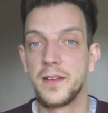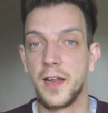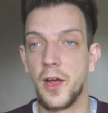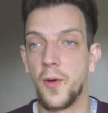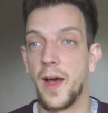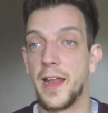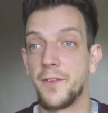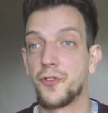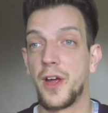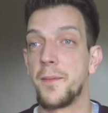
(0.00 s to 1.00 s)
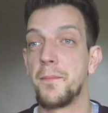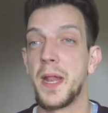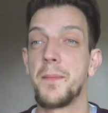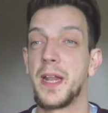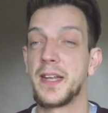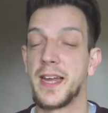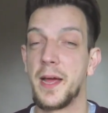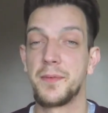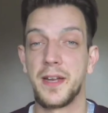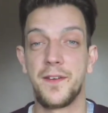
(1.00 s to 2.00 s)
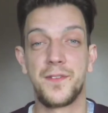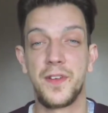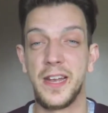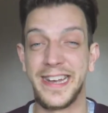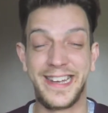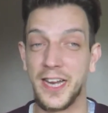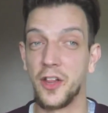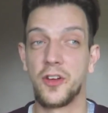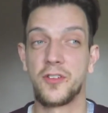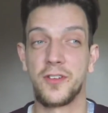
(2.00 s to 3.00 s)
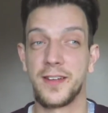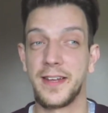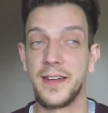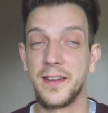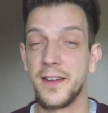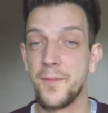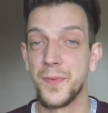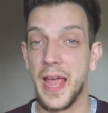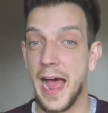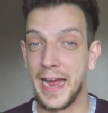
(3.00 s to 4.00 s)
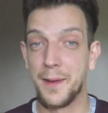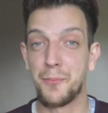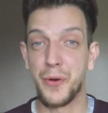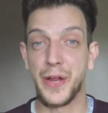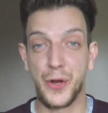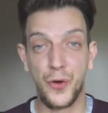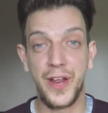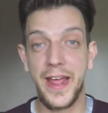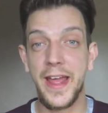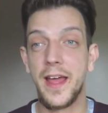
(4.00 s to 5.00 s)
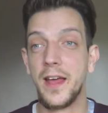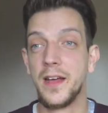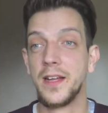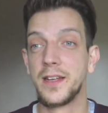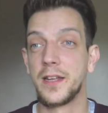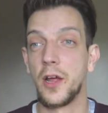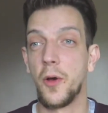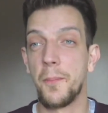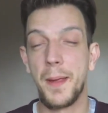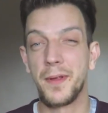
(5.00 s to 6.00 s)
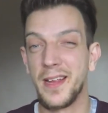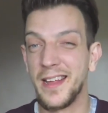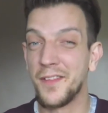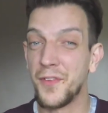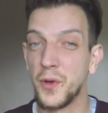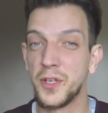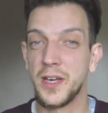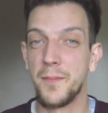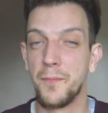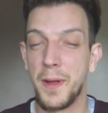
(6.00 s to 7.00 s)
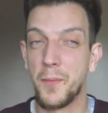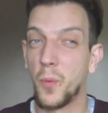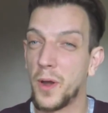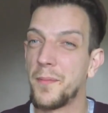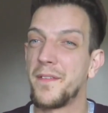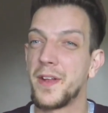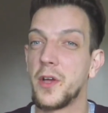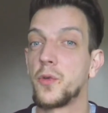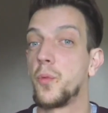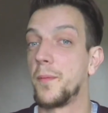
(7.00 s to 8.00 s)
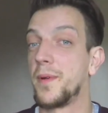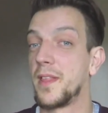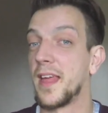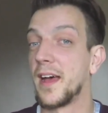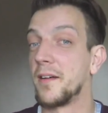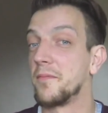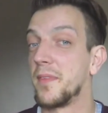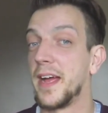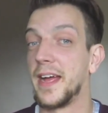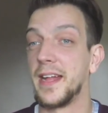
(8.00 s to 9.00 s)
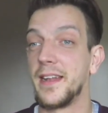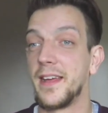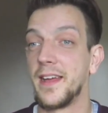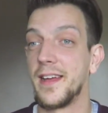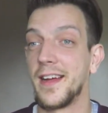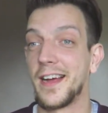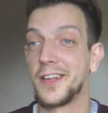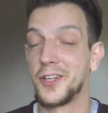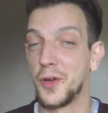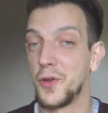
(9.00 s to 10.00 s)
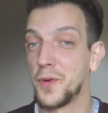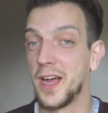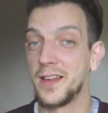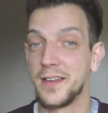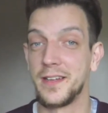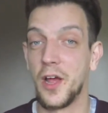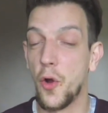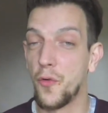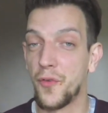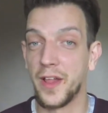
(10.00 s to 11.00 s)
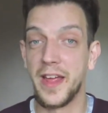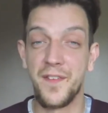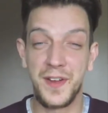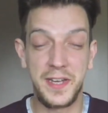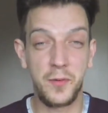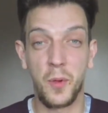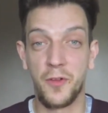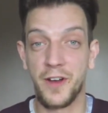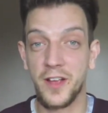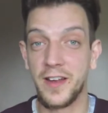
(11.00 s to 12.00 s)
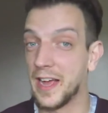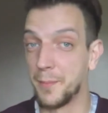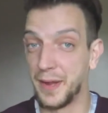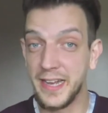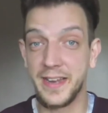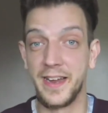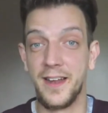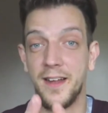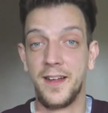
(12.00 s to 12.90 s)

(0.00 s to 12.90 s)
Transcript: So, and I've tried many times and I've still not succeeded. I am pretty good at it, so maybe in the future, maybe one of my videos will be that, and I can show you guys, and hopefully if it is a world record, I can beat it.